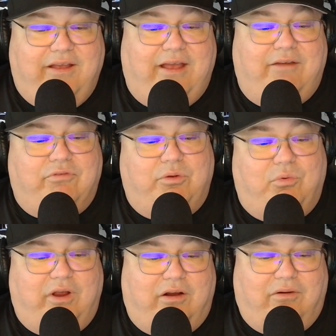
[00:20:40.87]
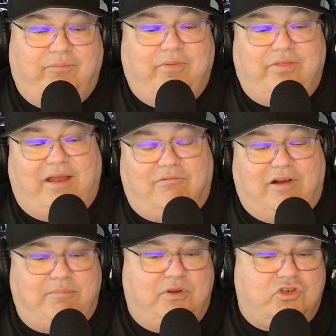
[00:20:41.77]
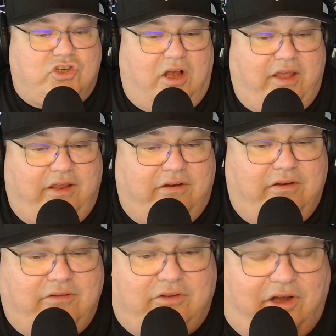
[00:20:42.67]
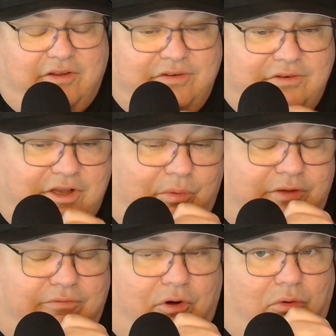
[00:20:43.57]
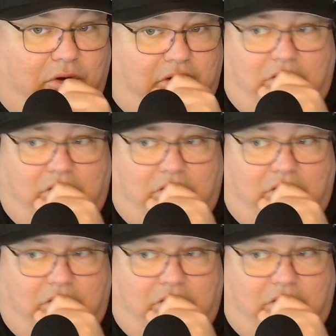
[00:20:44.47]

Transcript: everywhere that Redmond Giant does going forward.